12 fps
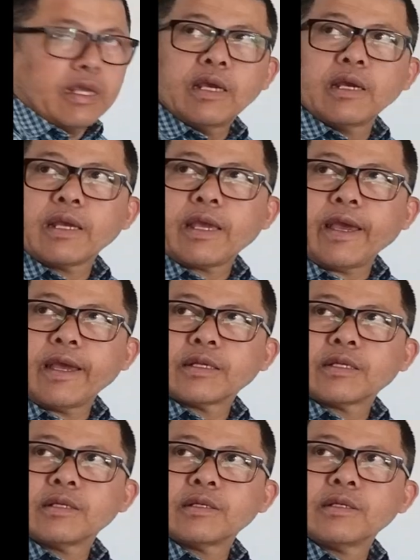Yeah,
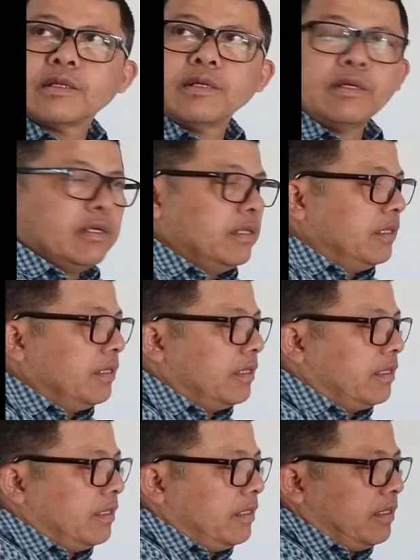cat.
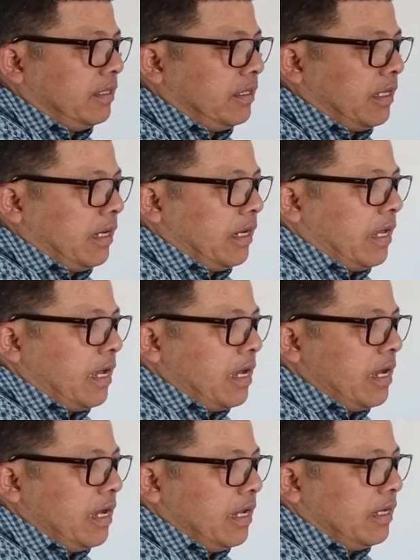The
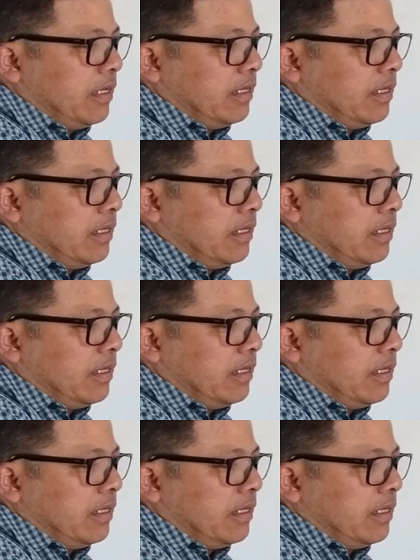la